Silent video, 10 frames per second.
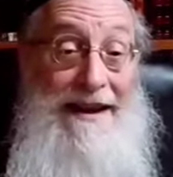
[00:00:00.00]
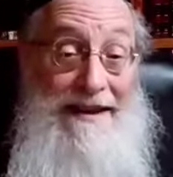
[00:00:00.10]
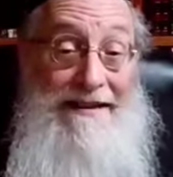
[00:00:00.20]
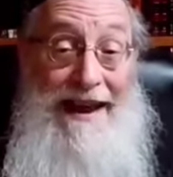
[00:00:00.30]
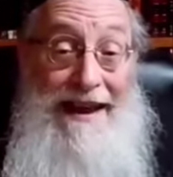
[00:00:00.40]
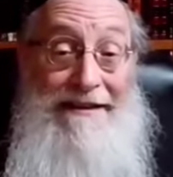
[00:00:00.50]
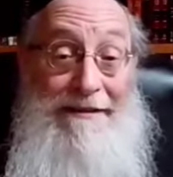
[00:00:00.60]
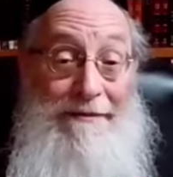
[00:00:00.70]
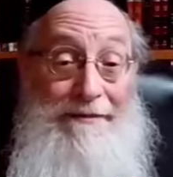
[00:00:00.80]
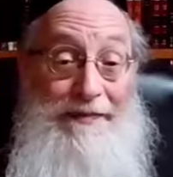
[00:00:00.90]
it
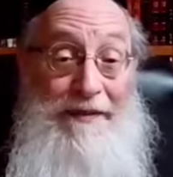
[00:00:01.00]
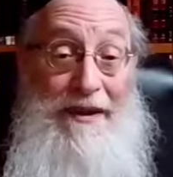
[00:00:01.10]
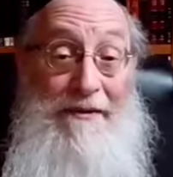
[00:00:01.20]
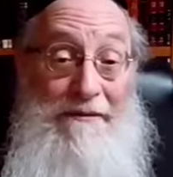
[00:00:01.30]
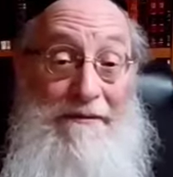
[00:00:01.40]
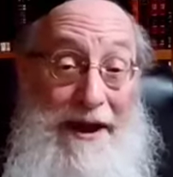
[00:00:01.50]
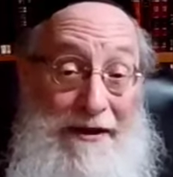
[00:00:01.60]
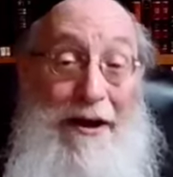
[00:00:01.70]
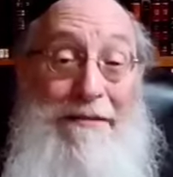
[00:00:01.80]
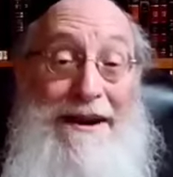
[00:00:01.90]
says,
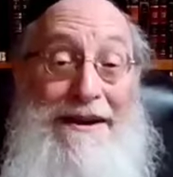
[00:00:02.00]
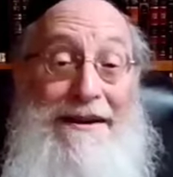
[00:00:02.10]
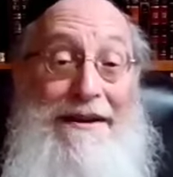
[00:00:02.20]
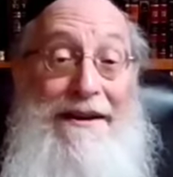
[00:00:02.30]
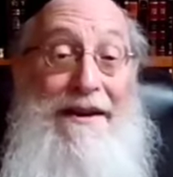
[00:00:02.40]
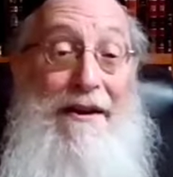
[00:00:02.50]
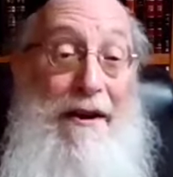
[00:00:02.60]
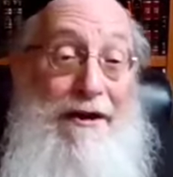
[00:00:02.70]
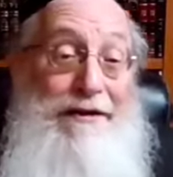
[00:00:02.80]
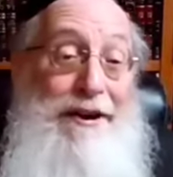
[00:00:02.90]
Vayoymer,
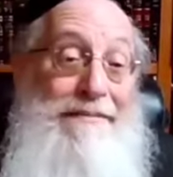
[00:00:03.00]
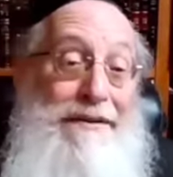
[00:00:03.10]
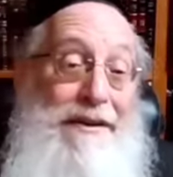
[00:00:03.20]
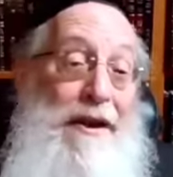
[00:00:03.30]
Hodom,